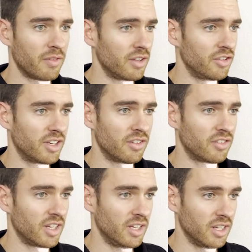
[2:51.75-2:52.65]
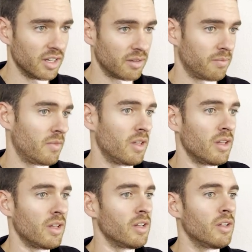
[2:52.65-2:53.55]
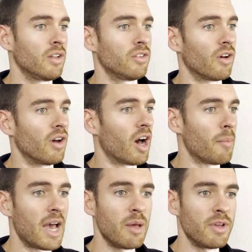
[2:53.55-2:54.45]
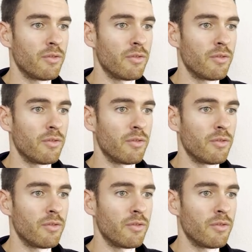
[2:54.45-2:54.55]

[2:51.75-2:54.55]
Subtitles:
as you can see here. So I'm aiming